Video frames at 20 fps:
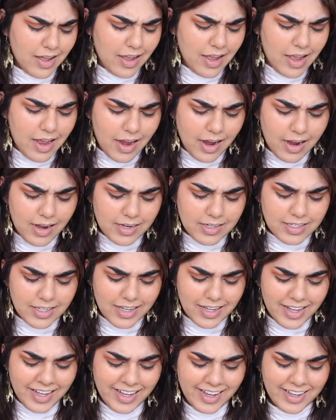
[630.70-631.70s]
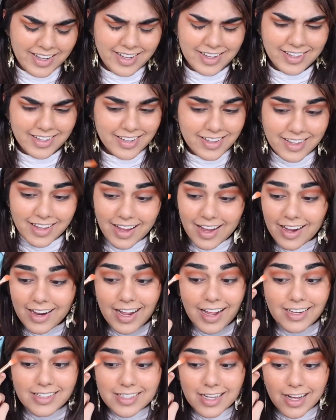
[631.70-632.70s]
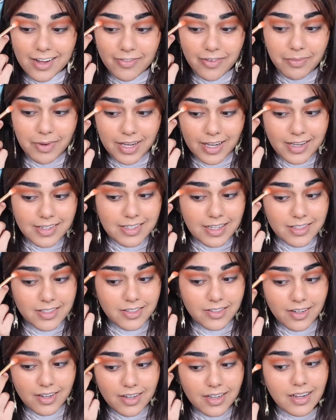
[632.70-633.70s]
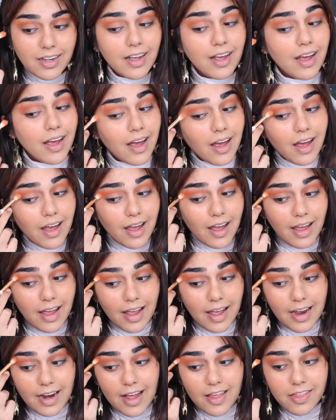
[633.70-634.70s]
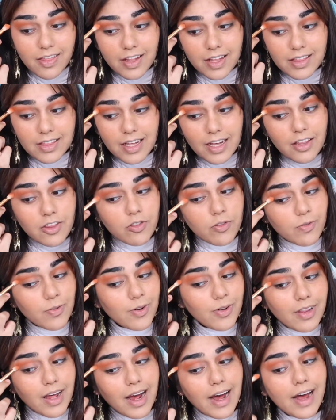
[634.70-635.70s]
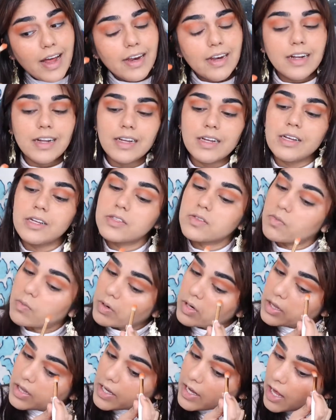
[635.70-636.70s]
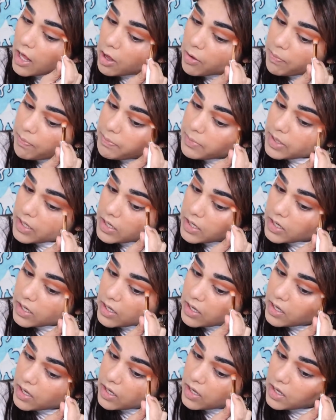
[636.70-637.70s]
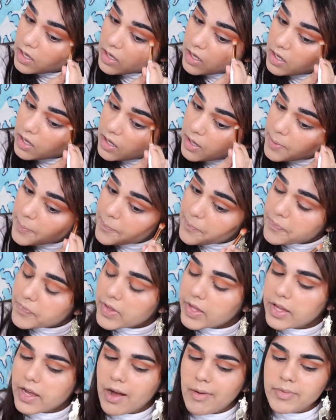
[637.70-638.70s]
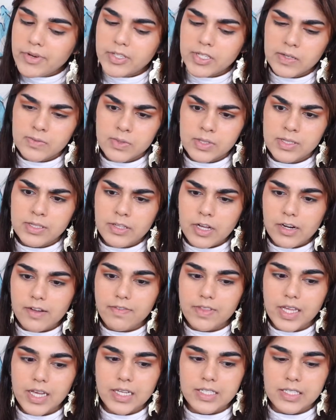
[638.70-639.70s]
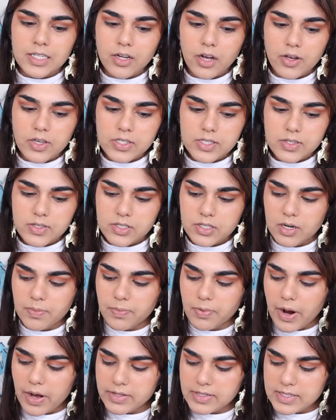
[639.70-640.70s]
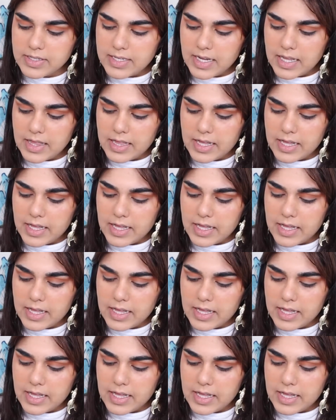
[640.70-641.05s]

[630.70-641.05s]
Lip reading: And I can't tell if I'm making sense or not. And I think that through that, it's really helped me come to terms with a lot of things and also start processing